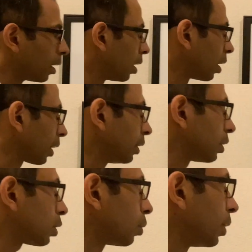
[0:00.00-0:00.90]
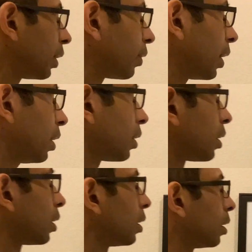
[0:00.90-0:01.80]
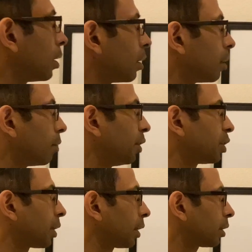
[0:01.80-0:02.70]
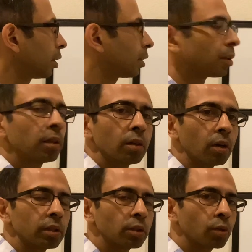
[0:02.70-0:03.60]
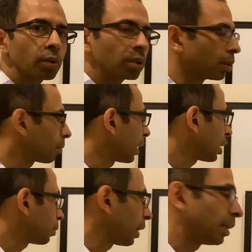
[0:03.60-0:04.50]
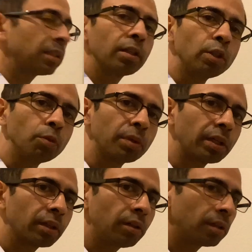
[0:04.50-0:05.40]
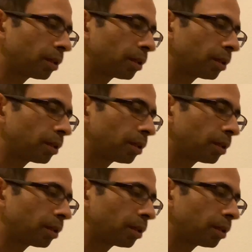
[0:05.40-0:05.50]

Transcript: Again, just to reiterate, we started on this question by expanding the numerator.